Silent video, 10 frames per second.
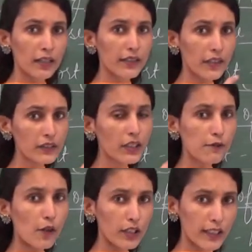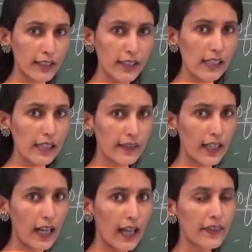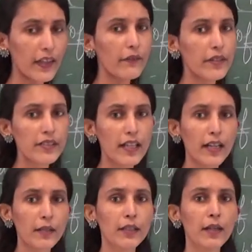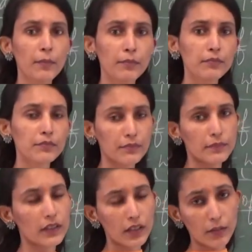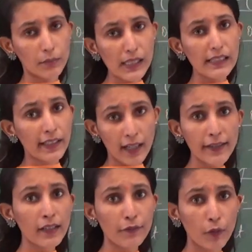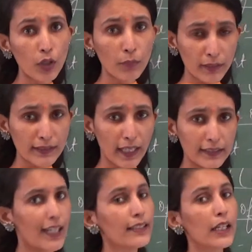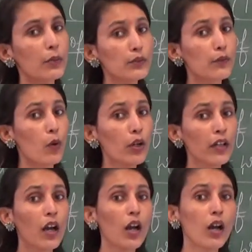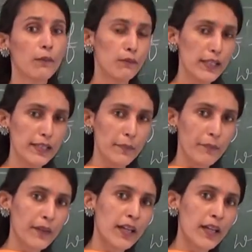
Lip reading: There was a fort in Calcutta, and they went and built another fort beside that. That was Fort William.